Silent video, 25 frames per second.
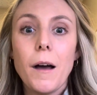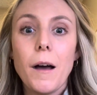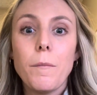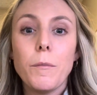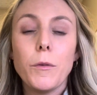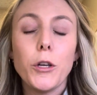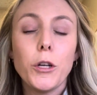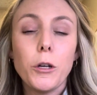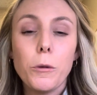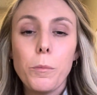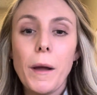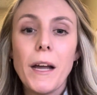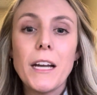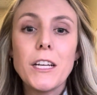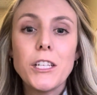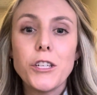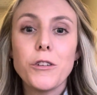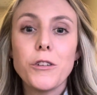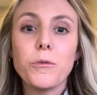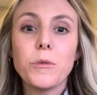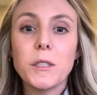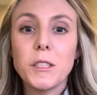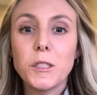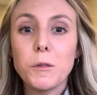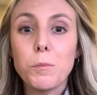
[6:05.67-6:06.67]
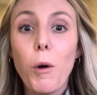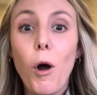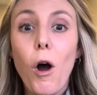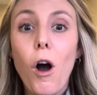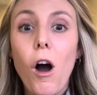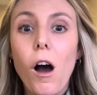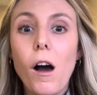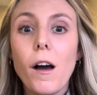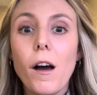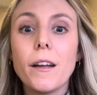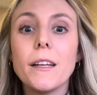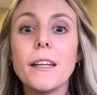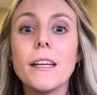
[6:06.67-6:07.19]
your patient
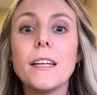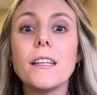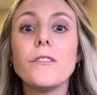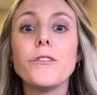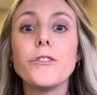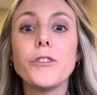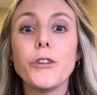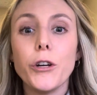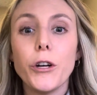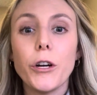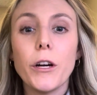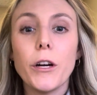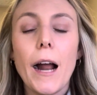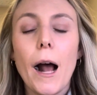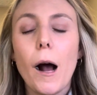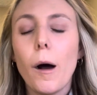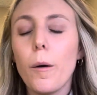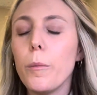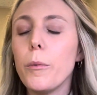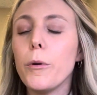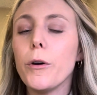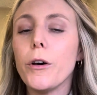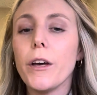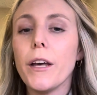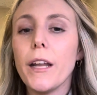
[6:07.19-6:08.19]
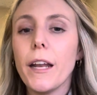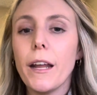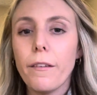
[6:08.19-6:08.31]
respond is urine output